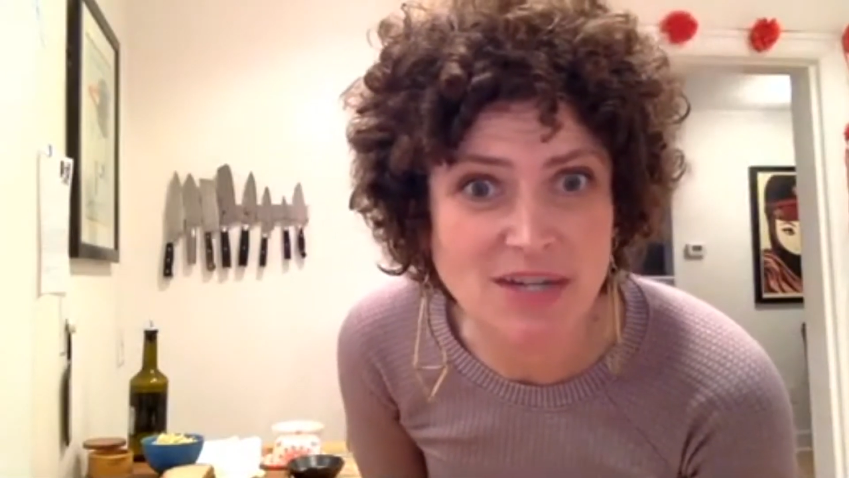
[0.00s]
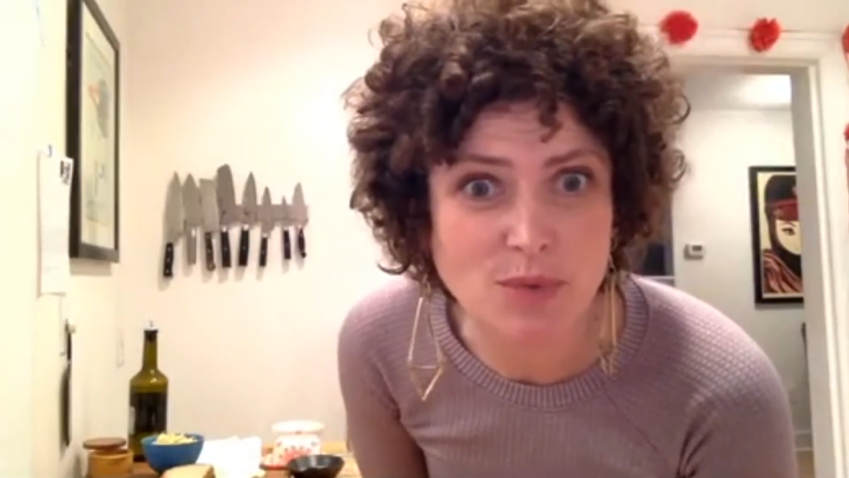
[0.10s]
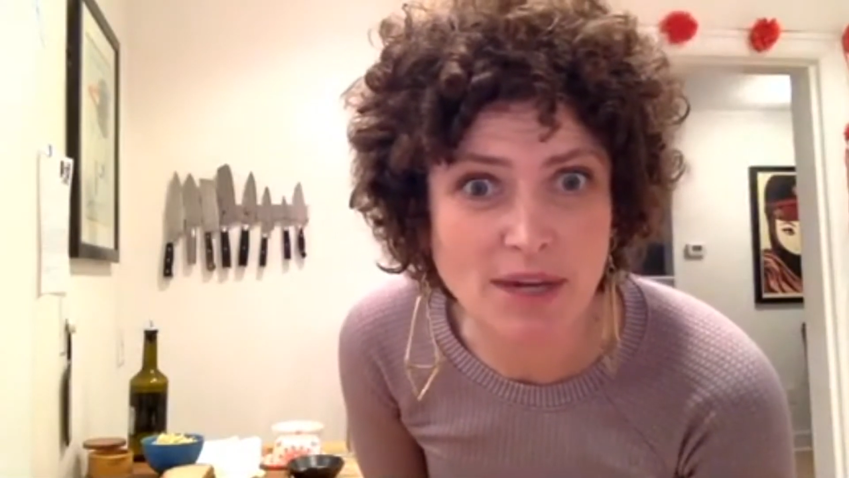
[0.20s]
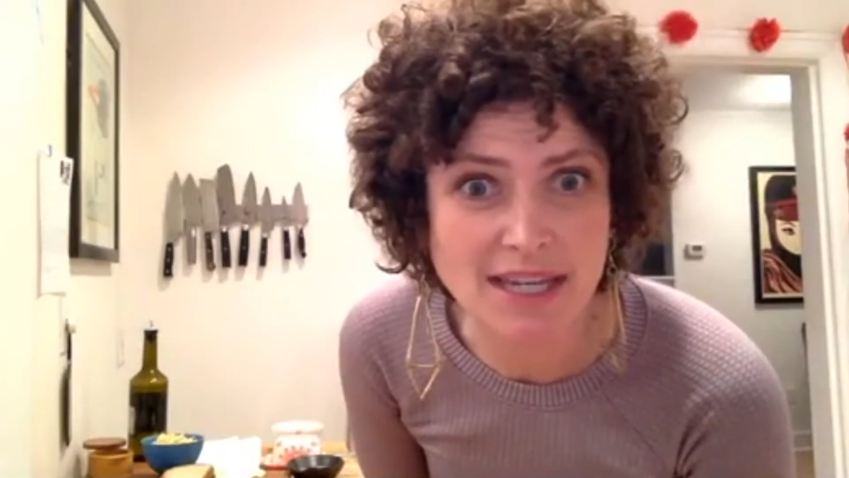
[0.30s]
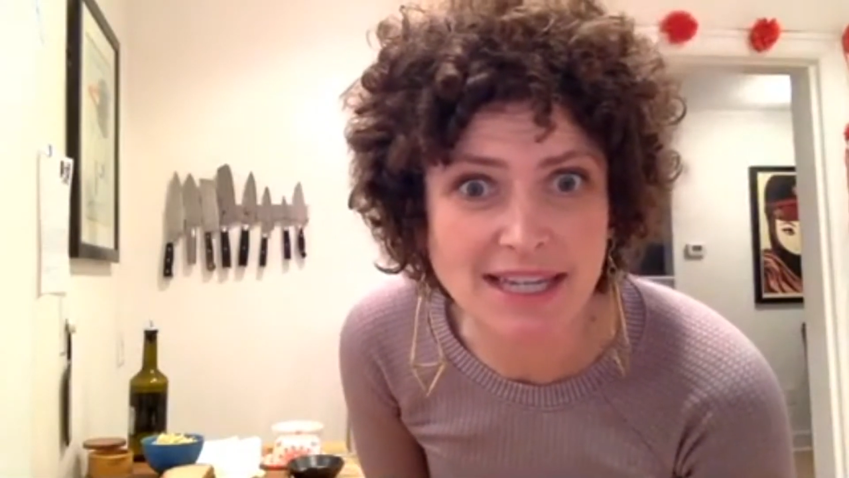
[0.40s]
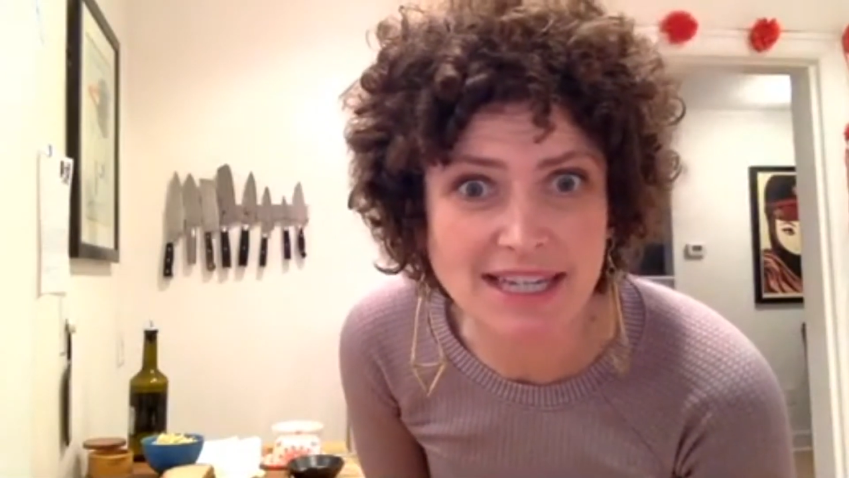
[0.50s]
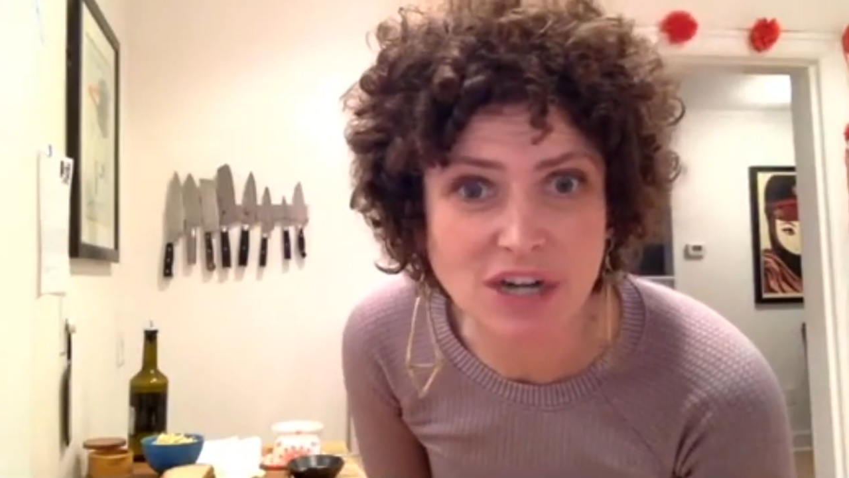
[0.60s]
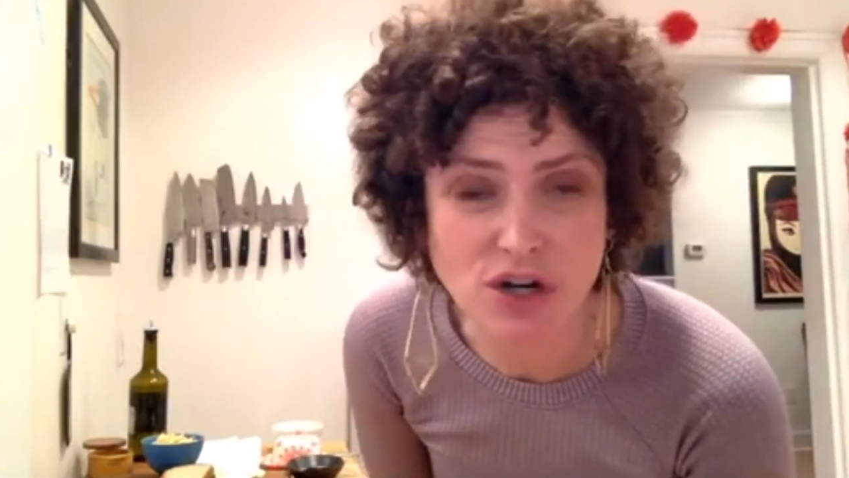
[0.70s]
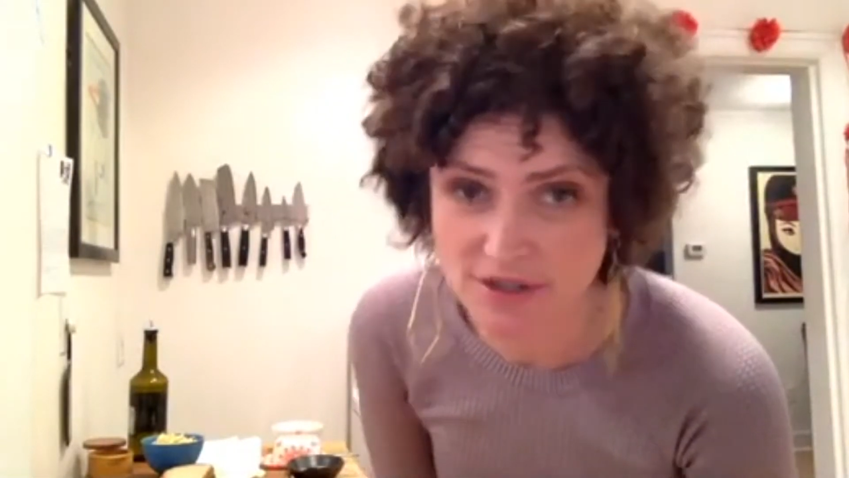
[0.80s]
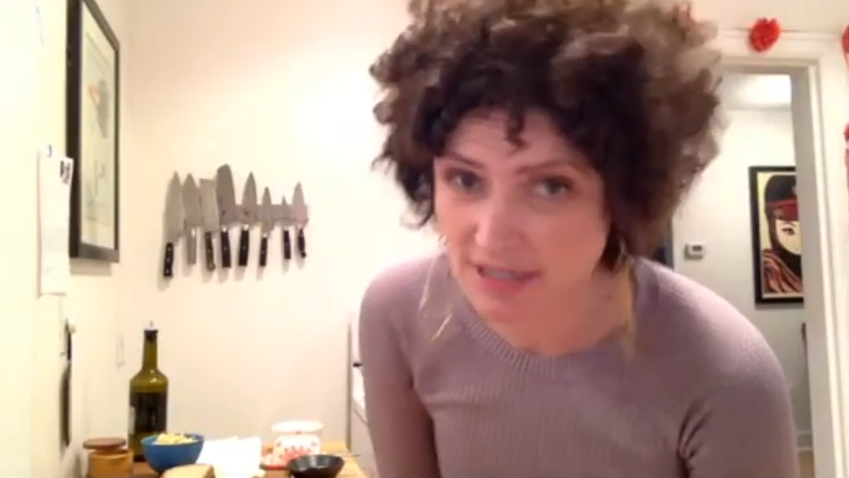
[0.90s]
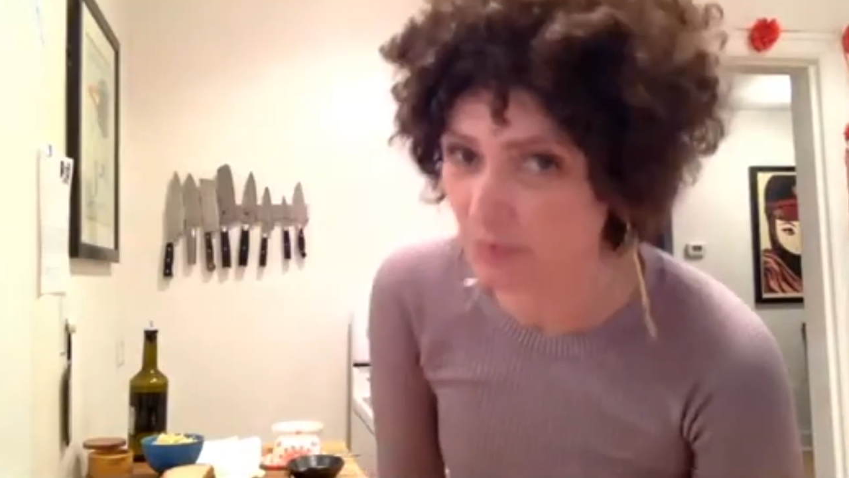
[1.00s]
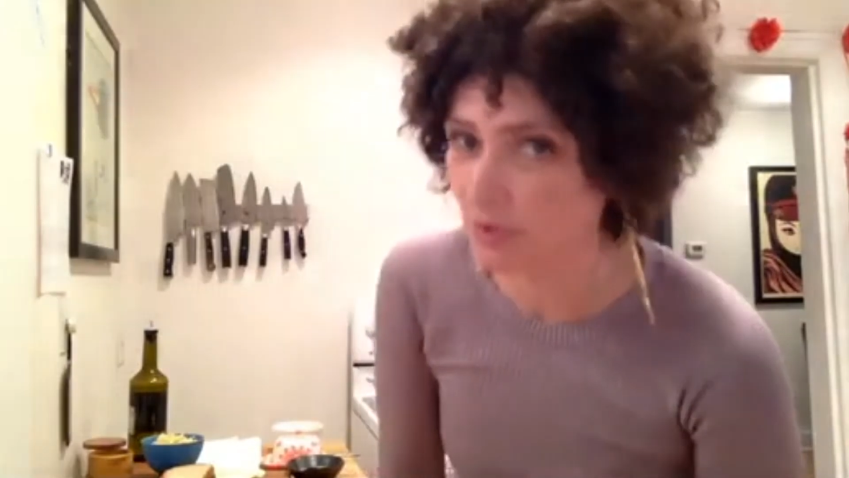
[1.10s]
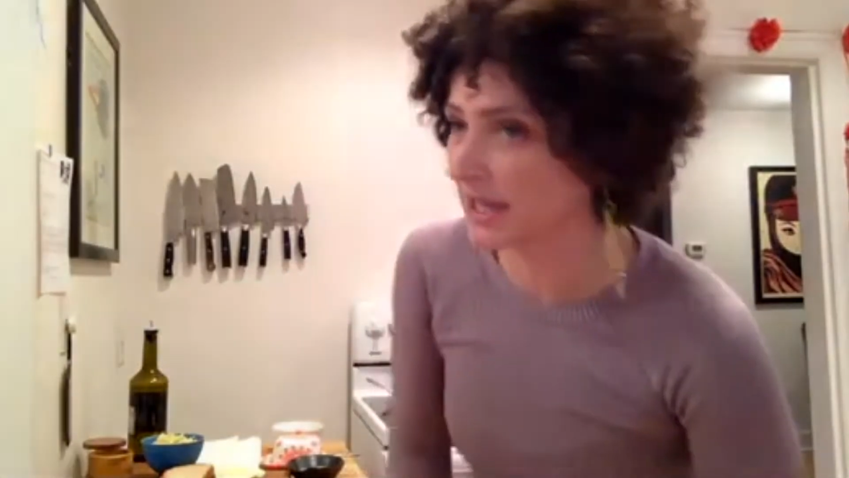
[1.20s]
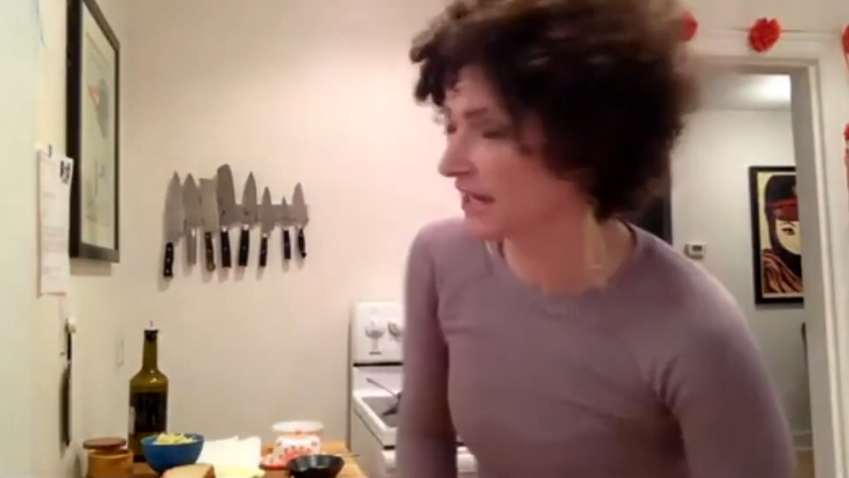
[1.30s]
Joaquin, our son, will like